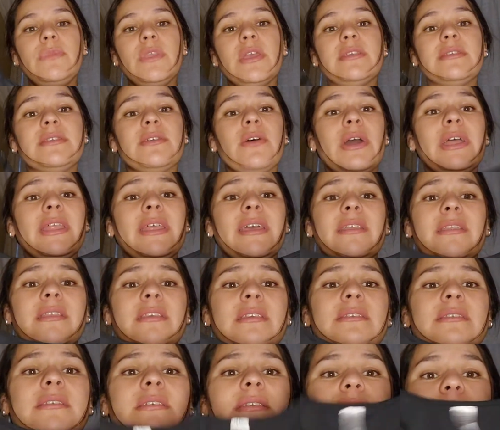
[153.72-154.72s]
So I like
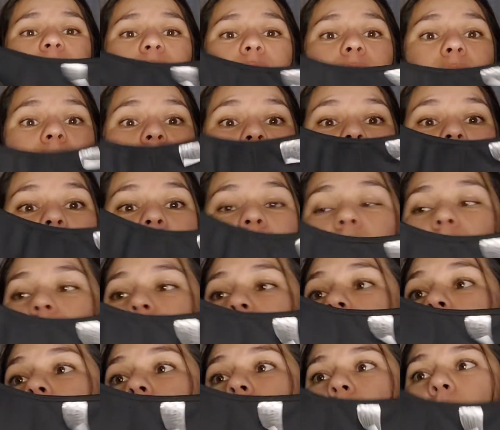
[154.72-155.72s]
these because they were like
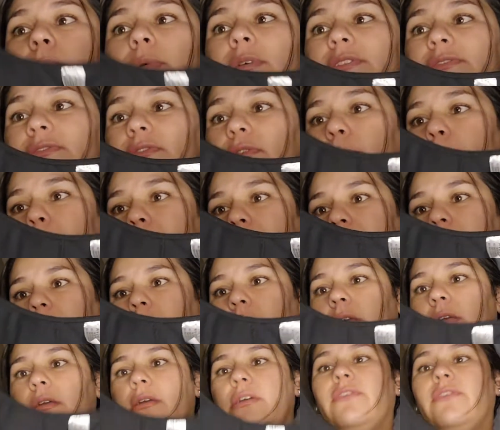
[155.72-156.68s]
almost full body.